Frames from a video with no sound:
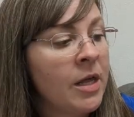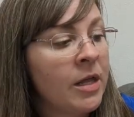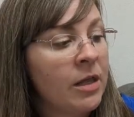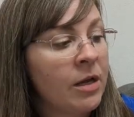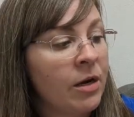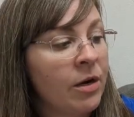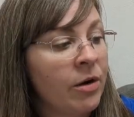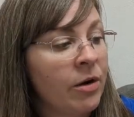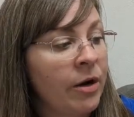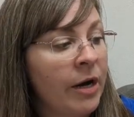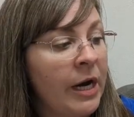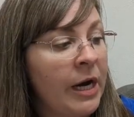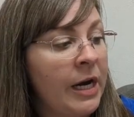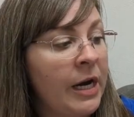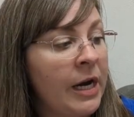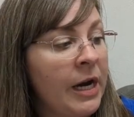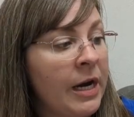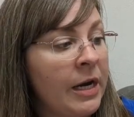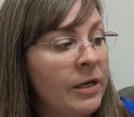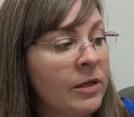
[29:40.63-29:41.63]
They're
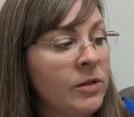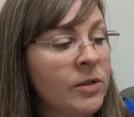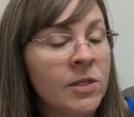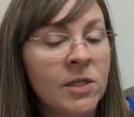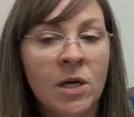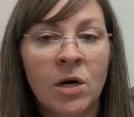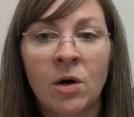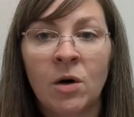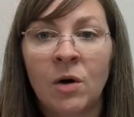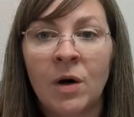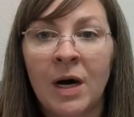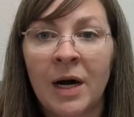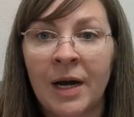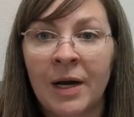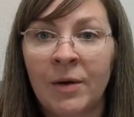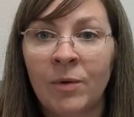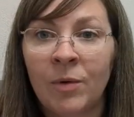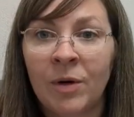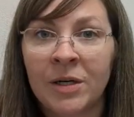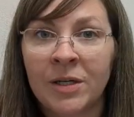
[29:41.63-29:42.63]
great. And so
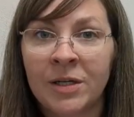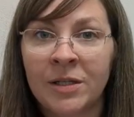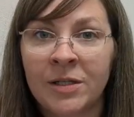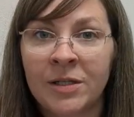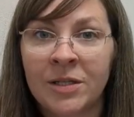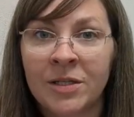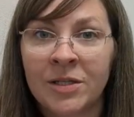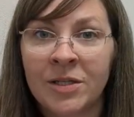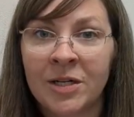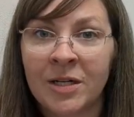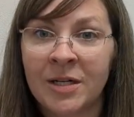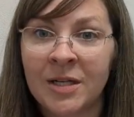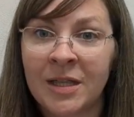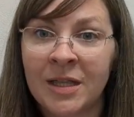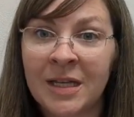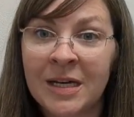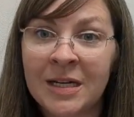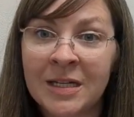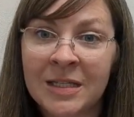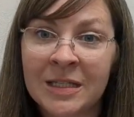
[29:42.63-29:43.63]
I wanted to start
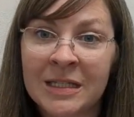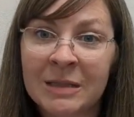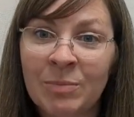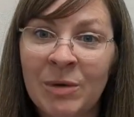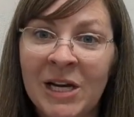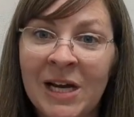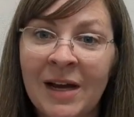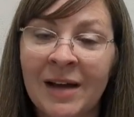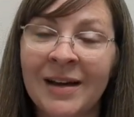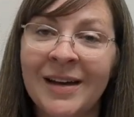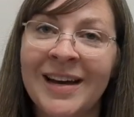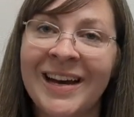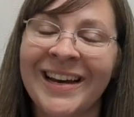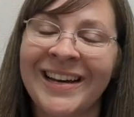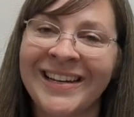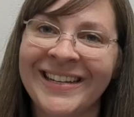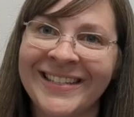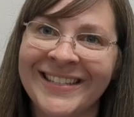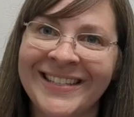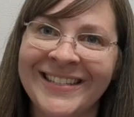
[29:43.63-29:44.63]
this
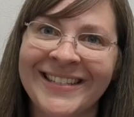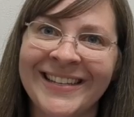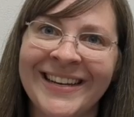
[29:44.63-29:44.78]
because